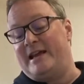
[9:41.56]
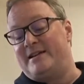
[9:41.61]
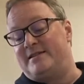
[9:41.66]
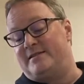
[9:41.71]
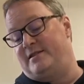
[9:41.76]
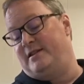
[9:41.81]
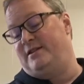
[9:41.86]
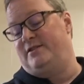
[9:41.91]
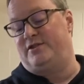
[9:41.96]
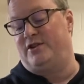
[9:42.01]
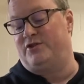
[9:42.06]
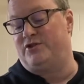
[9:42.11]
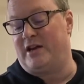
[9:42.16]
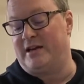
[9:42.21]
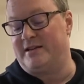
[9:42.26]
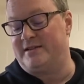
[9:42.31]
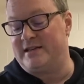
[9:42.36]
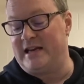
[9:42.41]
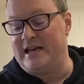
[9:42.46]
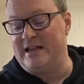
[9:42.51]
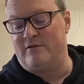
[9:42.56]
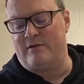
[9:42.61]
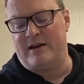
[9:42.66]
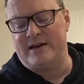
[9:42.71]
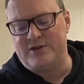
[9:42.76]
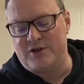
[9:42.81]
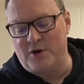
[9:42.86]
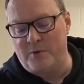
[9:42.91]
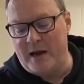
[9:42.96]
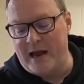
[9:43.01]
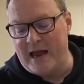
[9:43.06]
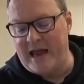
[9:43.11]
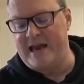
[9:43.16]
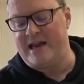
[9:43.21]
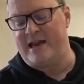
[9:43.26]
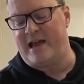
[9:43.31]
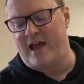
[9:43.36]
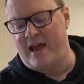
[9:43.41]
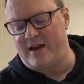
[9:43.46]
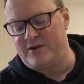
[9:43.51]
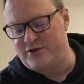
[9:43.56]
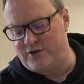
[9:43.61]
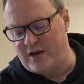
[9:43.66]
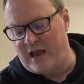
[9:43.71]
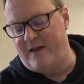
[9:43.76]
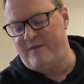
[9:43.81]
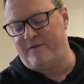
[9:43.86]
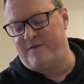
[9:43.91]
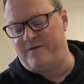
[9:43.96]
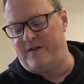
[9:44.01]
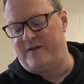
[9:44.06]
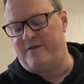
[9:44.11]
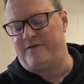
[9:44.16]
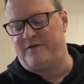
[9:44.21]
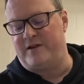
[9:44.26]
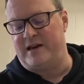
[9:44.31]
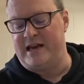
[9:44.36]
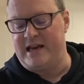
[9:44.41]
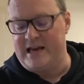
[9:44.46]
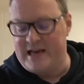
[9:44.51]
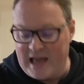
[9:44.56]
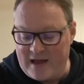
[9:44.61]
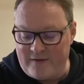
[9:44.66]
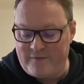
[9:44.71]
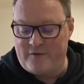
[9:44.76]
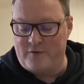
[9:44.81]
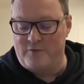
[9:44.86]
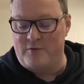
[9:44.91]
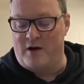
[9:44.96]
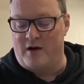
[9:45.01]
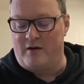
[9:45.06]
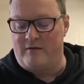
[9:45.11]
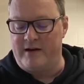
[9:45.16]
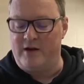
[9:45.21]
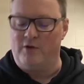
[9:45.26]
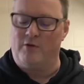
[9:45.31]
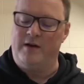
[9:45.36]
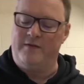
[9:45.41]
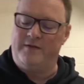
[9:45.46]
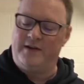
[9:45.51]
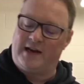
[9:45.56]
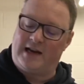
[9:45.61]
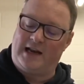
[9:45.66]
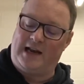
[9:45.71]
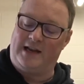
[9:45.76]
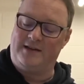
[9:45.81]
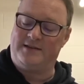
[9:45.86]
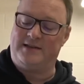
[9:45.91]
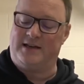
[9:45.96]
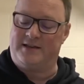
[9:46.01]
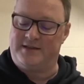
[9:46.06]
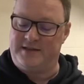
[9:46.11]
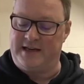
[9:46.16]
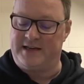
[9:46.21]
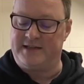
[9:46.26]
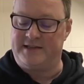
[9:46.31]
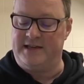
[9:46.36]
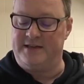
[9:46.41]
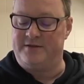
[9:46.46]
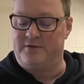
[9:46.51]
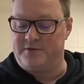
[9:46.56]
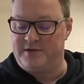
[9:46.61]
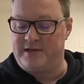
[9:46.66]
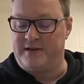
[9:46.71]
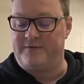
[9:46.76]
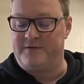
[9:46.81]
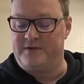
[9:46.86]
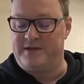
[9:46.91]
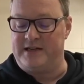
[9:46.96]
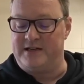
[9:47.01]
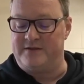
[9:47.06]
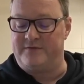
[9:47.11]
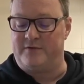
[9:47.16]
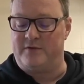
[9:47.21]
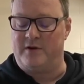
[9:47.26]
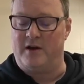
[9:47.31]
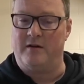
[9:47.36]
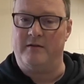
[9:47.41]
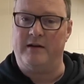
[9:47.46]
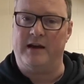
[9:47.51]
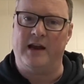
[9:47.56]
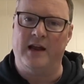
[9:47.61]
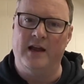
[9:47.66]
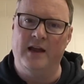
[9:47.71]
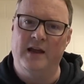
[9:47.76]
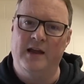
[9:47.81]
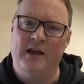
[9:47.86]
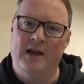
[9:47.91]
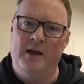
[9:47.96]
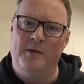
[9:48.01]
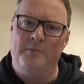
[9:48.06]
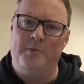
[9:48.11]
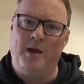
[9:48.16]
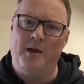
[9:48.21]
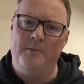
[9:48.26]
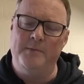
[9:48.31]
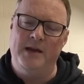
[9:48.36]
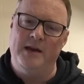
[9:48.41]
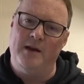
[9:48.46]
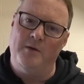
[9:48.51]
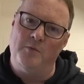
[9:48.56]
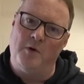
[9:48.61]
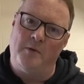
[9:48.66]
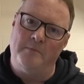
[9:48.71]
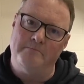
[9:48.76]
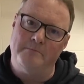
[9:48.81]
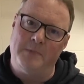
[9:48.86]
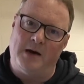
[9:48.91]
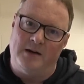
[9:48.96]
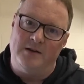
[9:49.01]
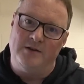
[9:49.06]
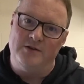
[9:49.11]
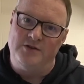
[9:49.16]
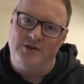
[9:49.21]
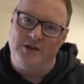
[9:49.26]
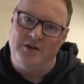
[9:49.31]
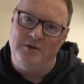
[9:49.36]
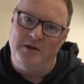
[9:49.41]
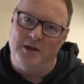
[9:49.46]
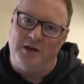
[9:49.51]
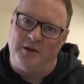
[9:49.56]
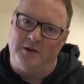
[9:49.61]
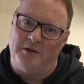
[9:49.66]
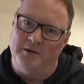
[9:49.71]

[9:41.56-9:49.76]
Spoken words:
Esther suggests either a 288 F50 LaFerrari or even a classic 60s or 70s Ferrari. Blimey, you don't want much, do you?